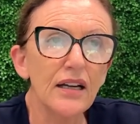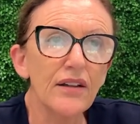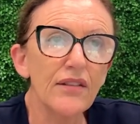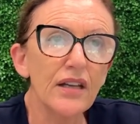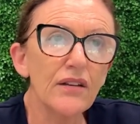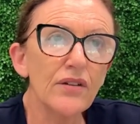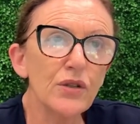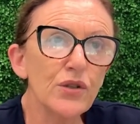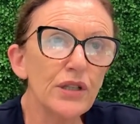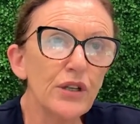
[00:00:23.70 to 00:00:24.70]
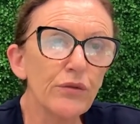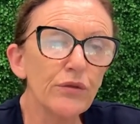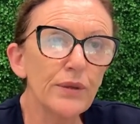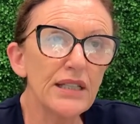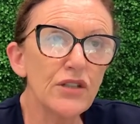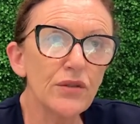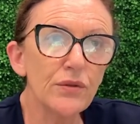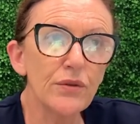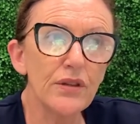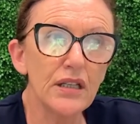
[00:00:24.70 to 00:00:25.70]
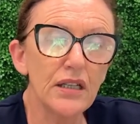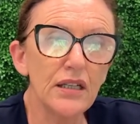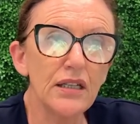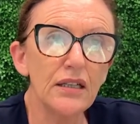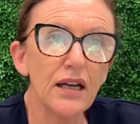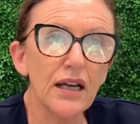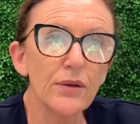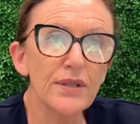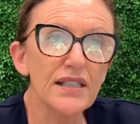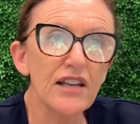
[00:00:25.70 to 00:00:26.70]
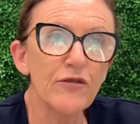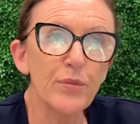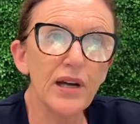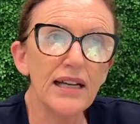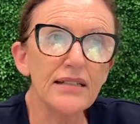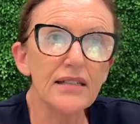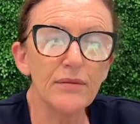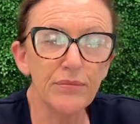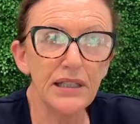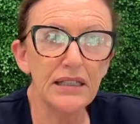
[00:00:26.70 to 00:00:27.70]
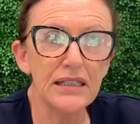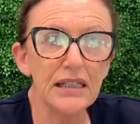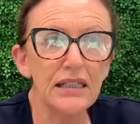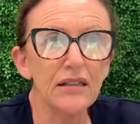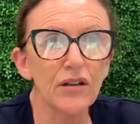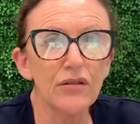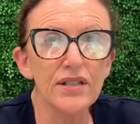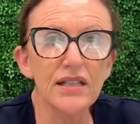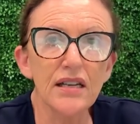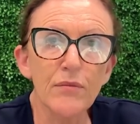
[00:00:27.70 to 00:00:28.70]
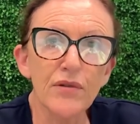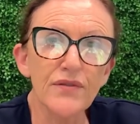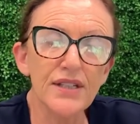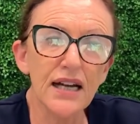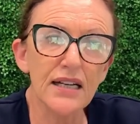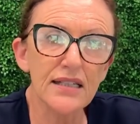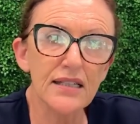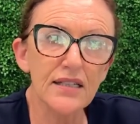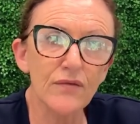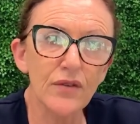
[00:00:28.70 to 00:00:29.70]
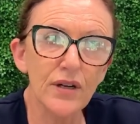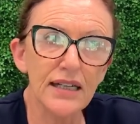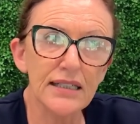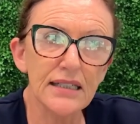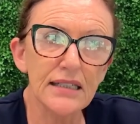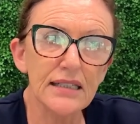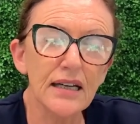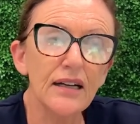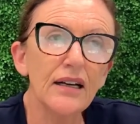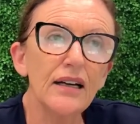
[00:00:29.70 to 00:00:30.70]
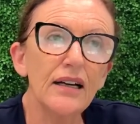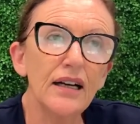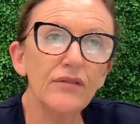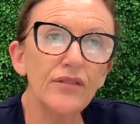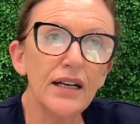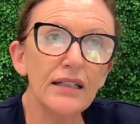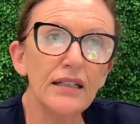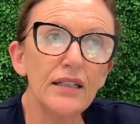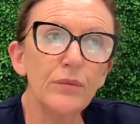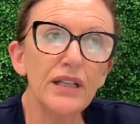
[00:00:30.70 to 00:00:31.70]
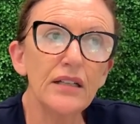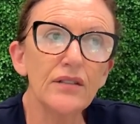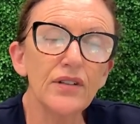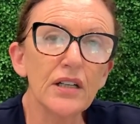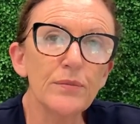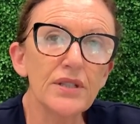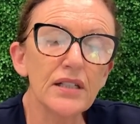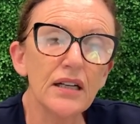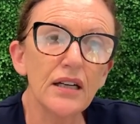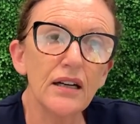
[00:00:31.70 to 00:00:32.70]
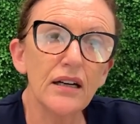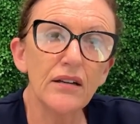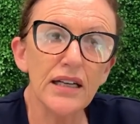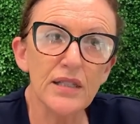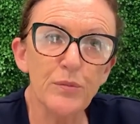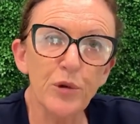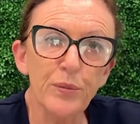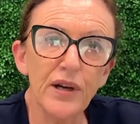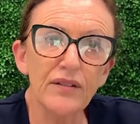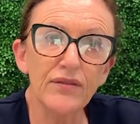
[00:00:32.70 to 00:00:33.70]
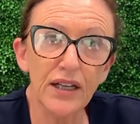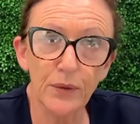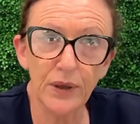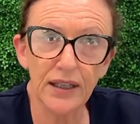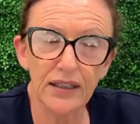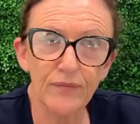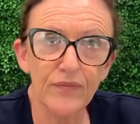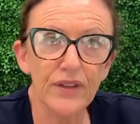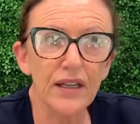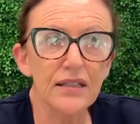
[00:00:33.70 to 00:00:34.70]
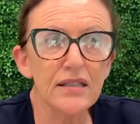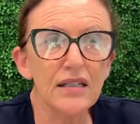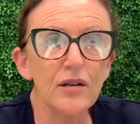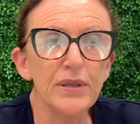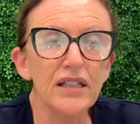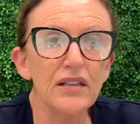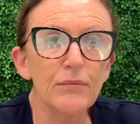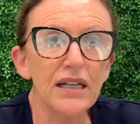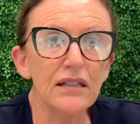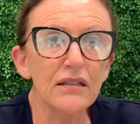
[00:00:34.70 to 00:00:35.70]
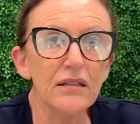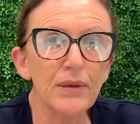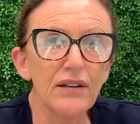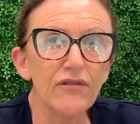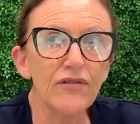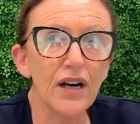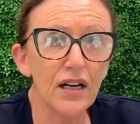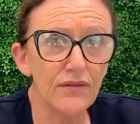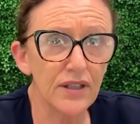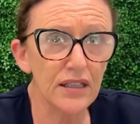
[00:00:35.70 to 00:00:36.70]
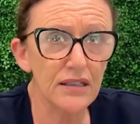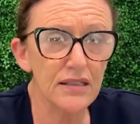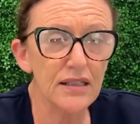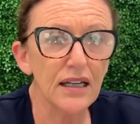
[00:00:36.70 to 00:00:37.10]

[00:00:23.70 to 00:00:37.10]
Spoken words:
then eventually grew into the AquaSafe brand in PET across a number of sizes and varieties. And finally, we developed our export brand Vaiwai. That's now been in the market about 5 years